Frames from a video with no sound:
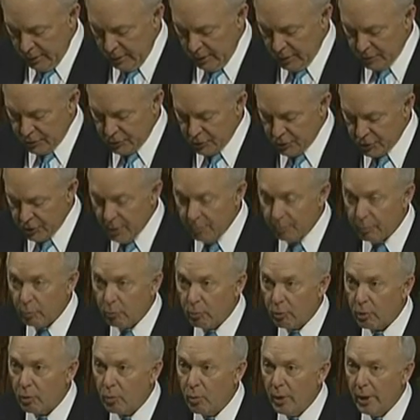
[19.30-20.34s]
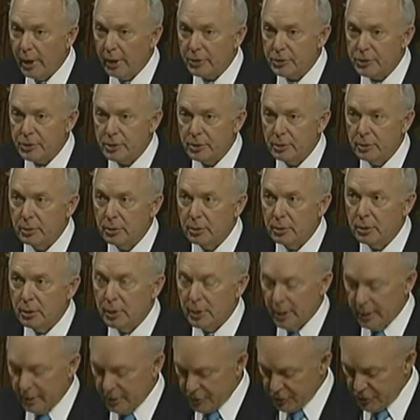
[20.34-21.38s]
It's a simple request
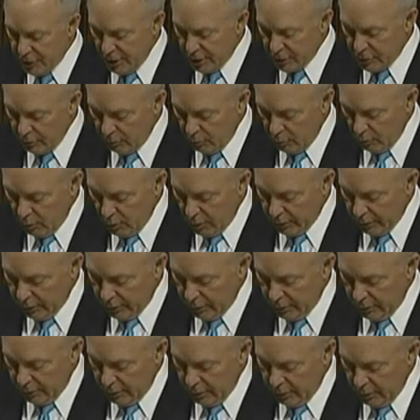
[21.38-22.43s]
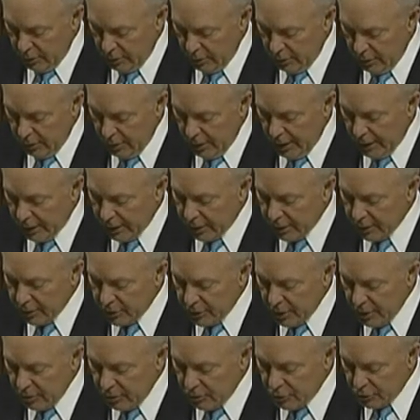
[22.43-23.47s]
and a sensible one, yet it
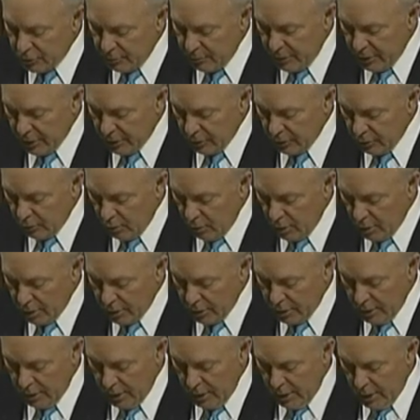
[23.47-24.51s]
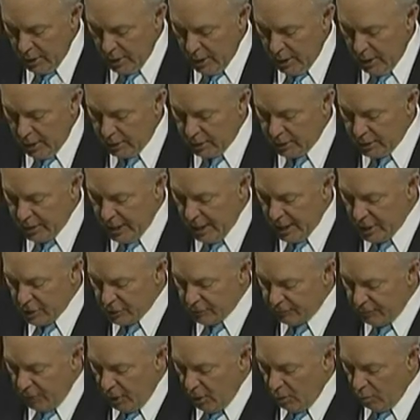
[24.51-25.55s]
continues to be ignored. Today's
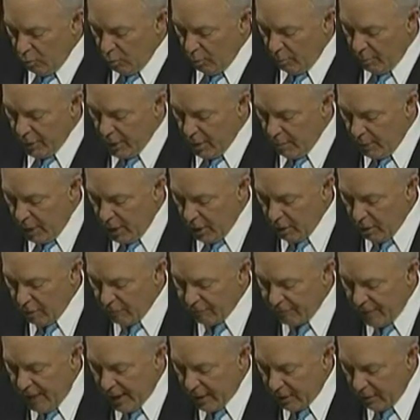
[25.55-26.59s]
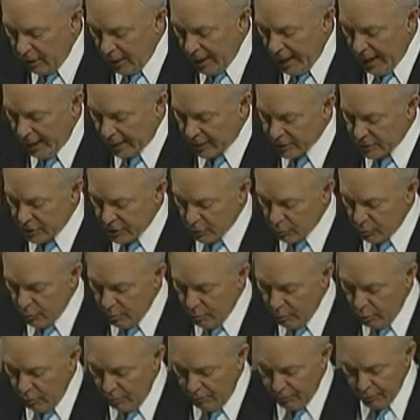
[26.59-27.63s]
vote will be among our final acts as we
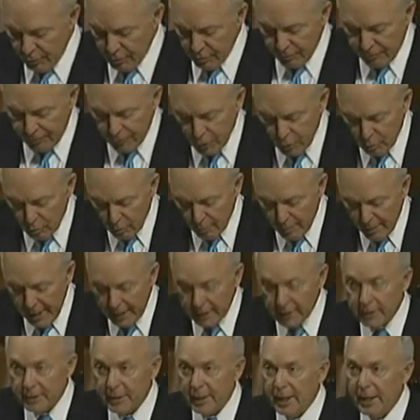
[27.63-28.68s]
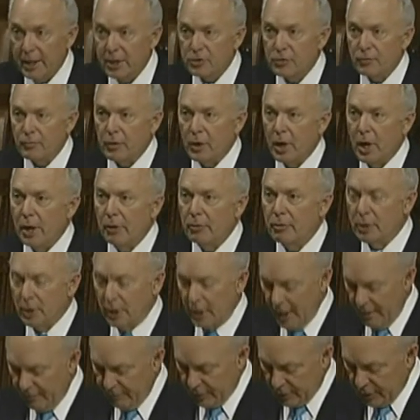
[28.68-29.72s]
move through the few remaining days of the
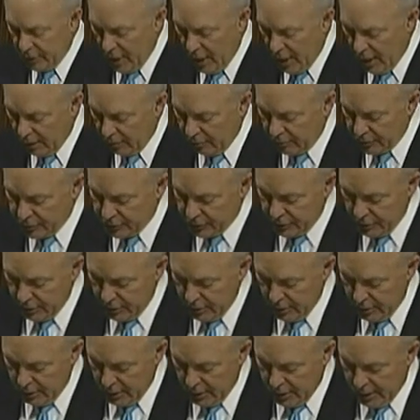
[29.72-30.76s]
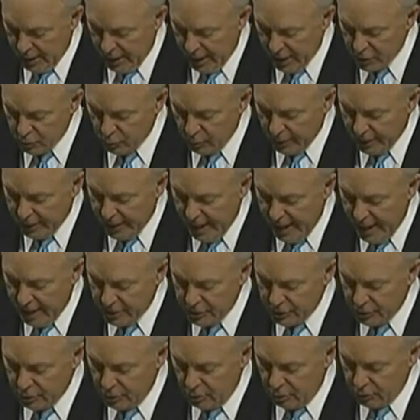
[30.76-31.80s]
111th Congress. As we
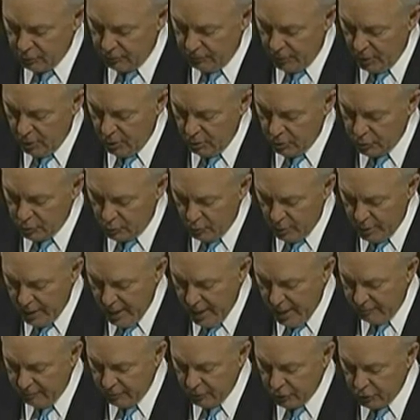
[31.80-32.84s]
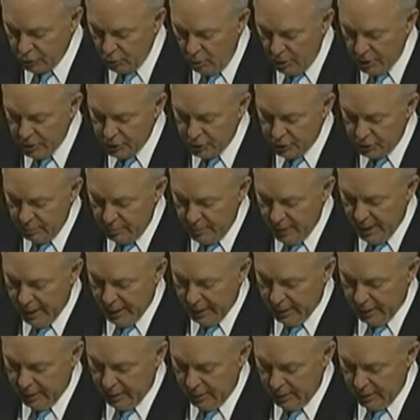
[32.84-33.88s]
cast those votes, we have a choice to
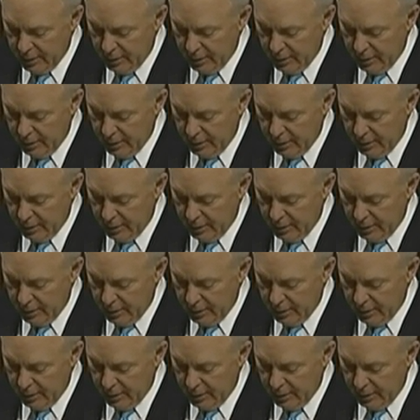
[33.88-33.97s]
make.